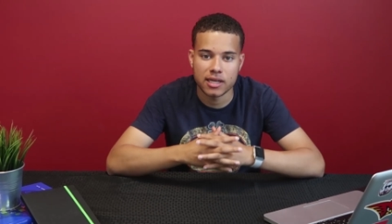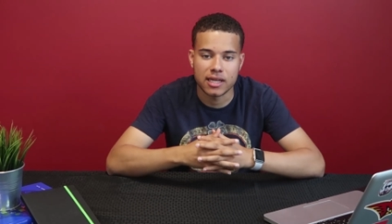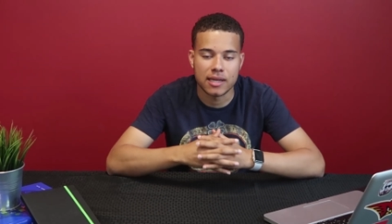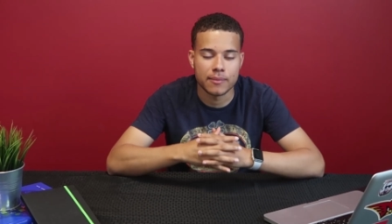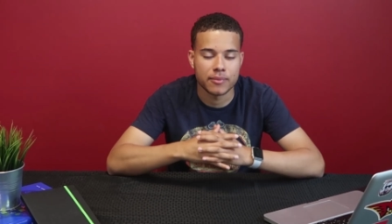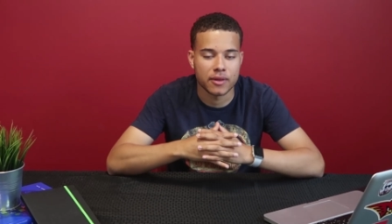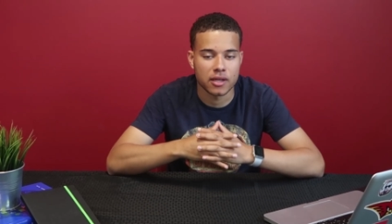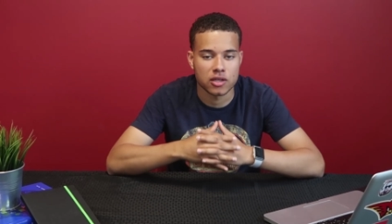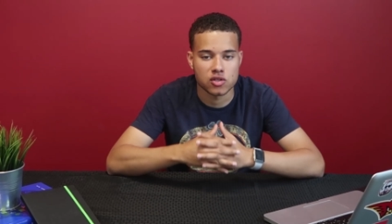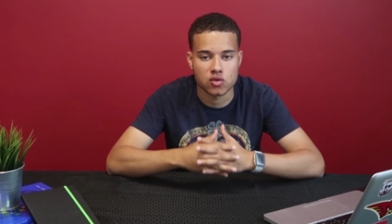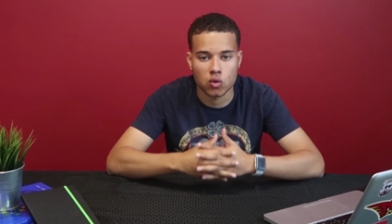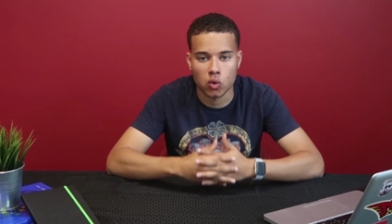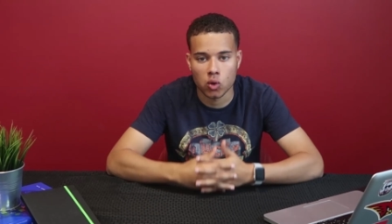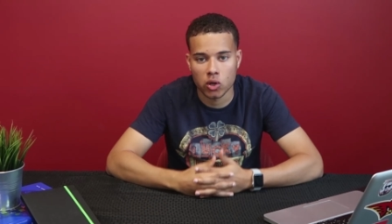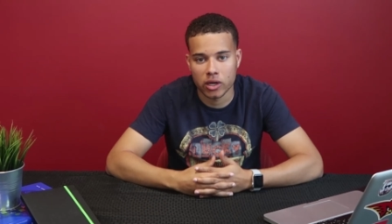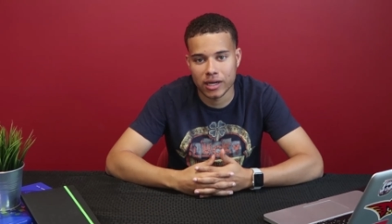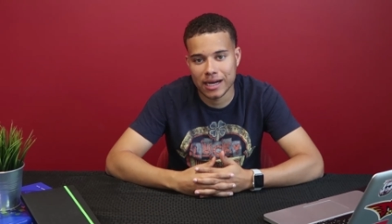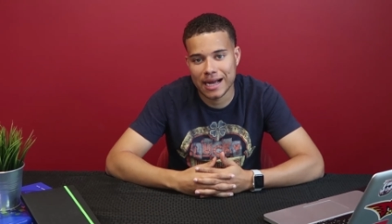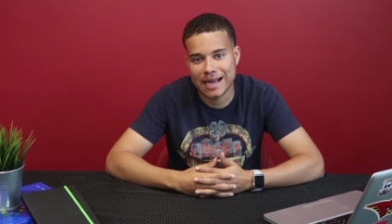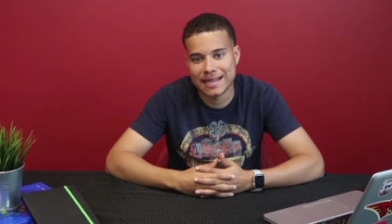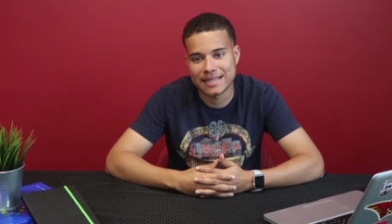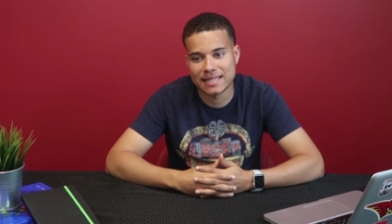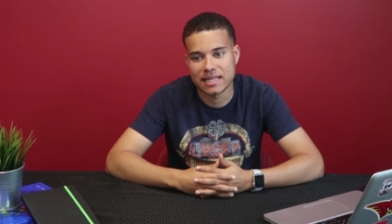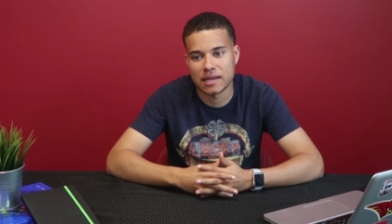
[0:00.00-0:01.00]
keep things
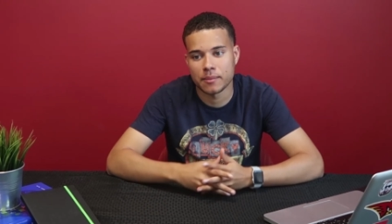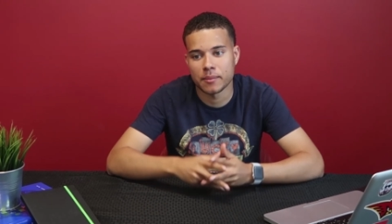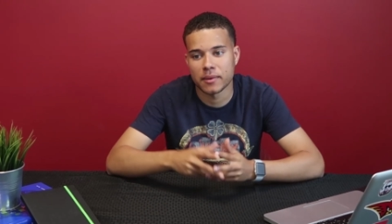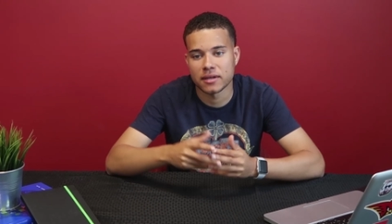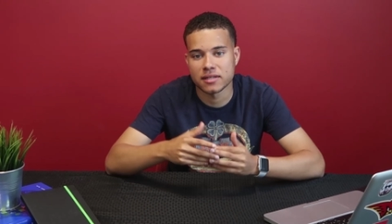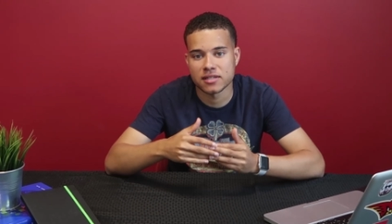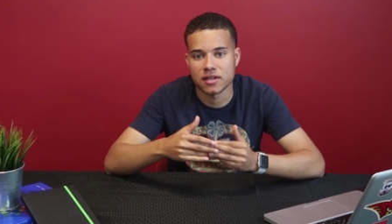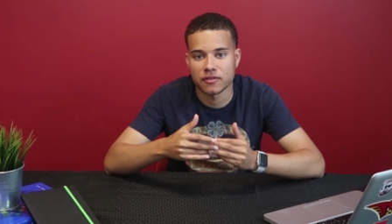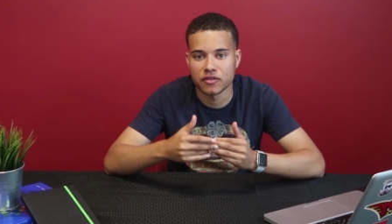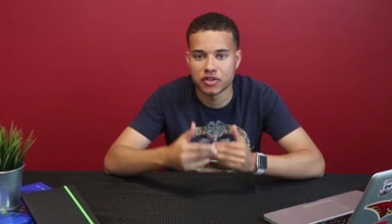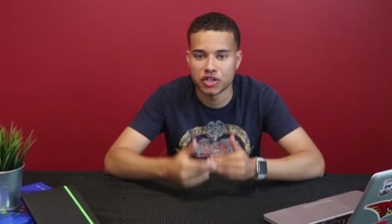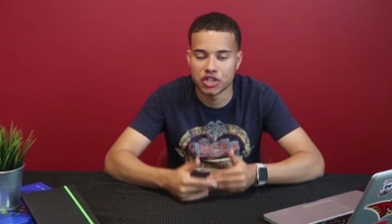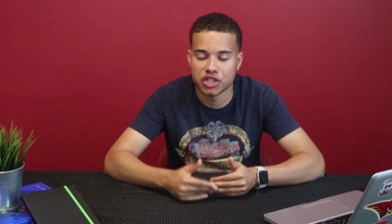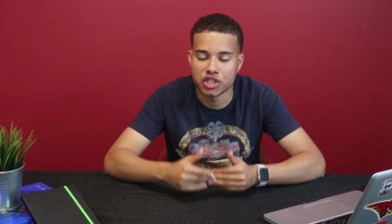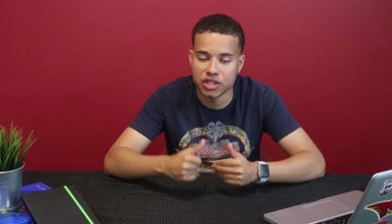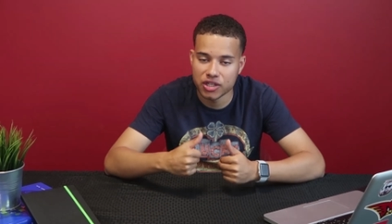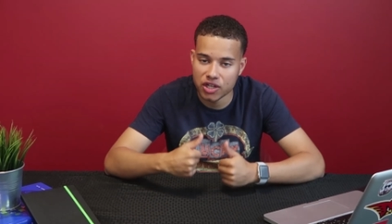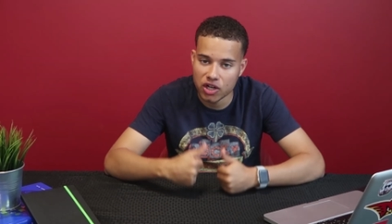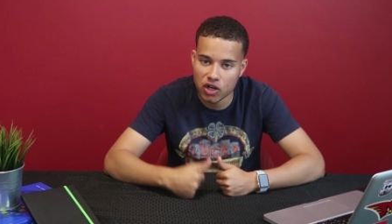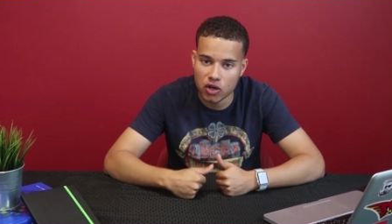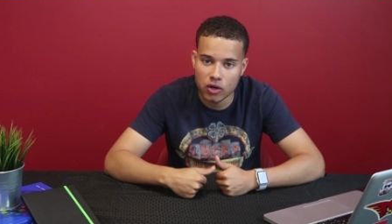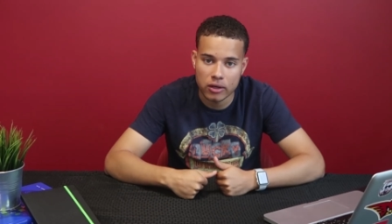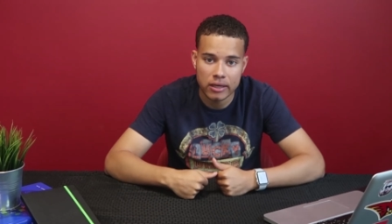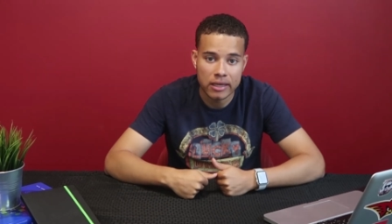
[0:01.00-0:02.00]
organized, keep myself good to
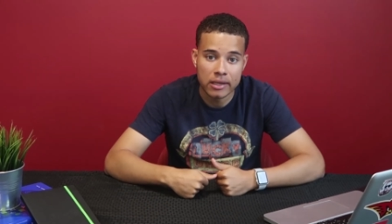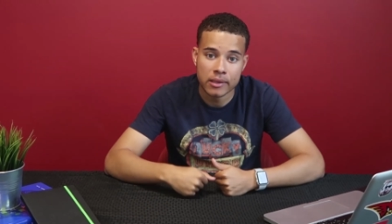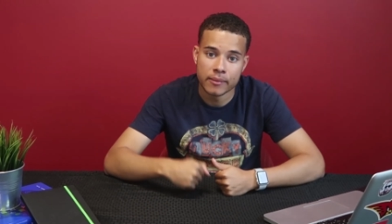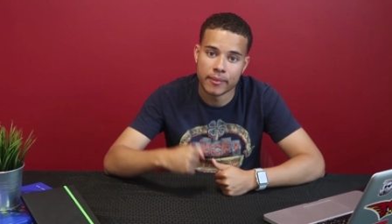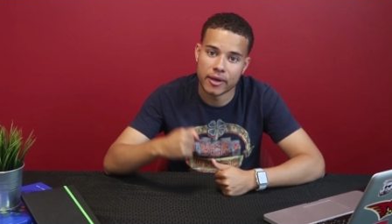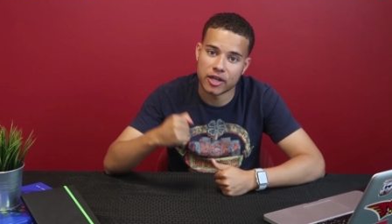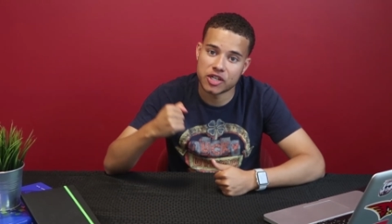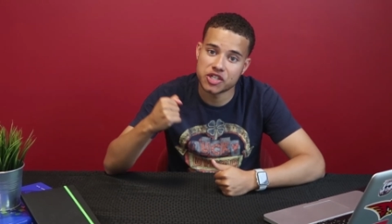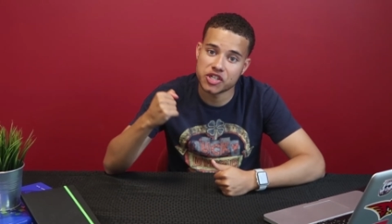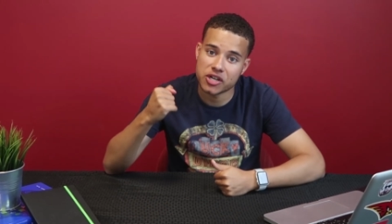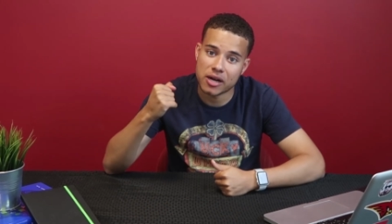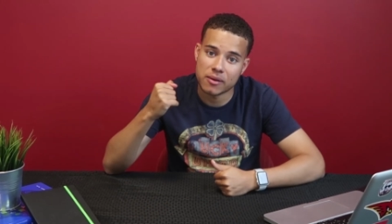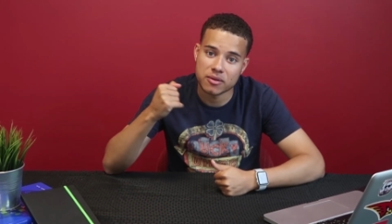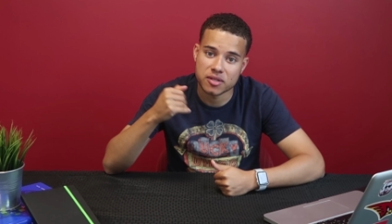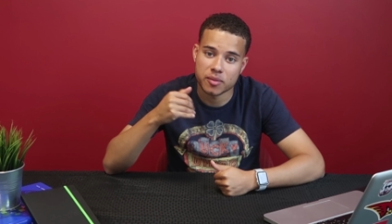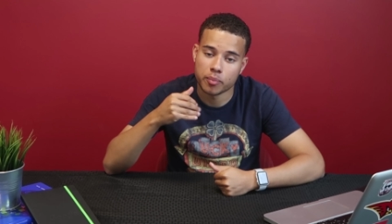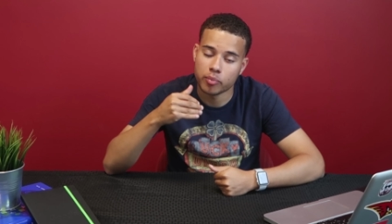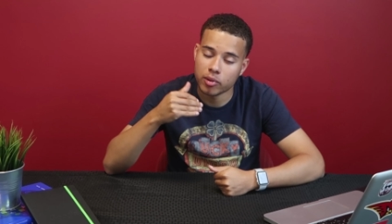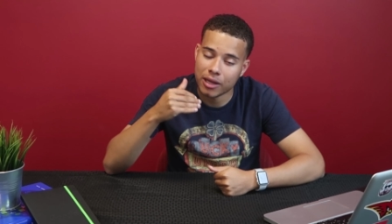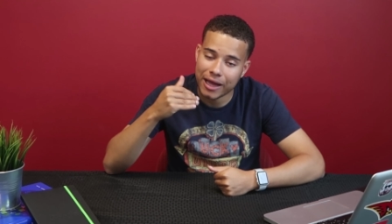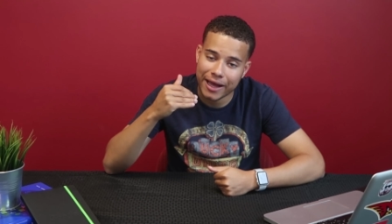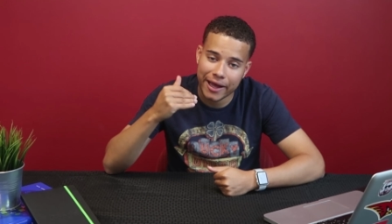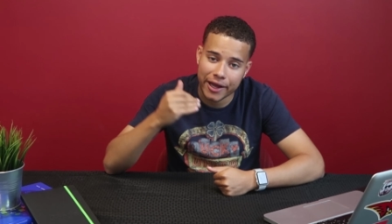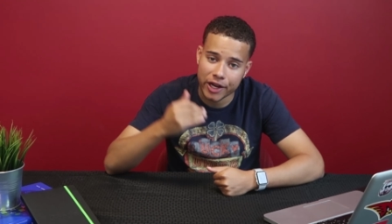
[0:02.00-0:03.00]
go, make sure I was
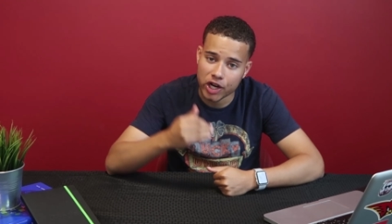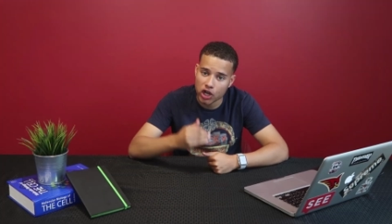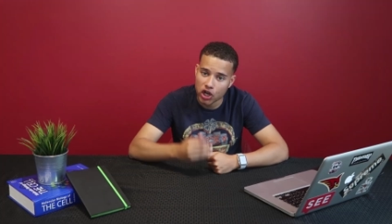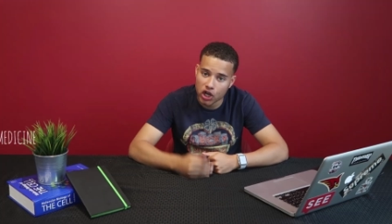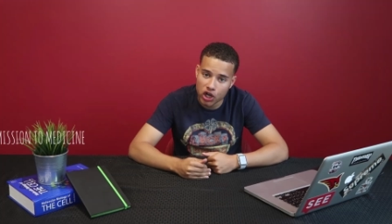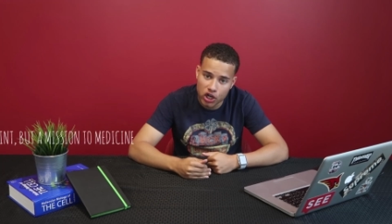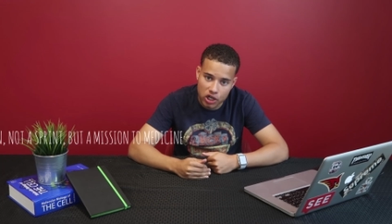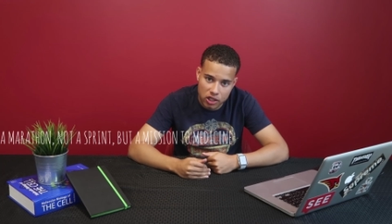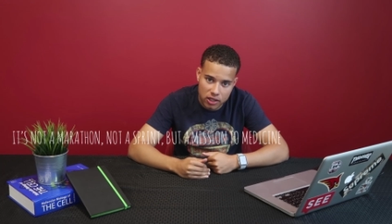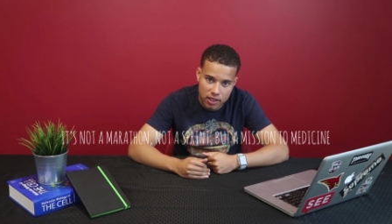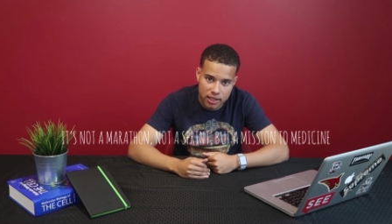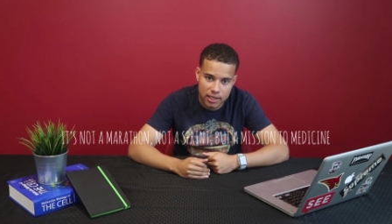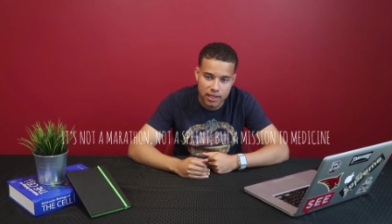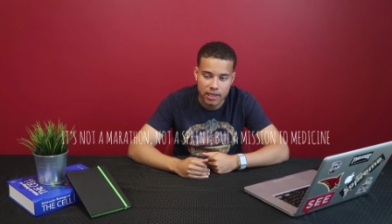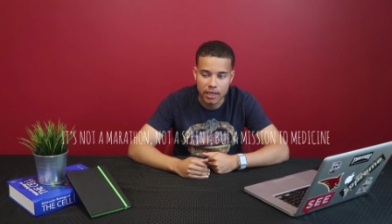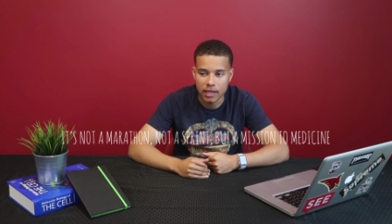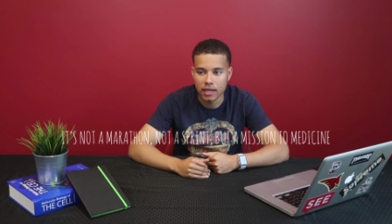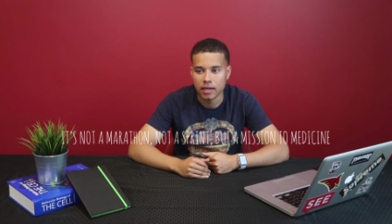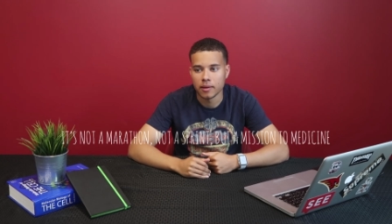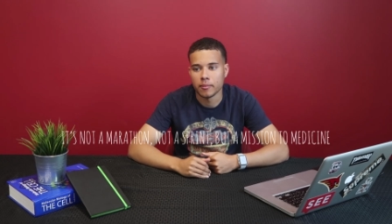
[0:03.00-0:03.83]
applying early,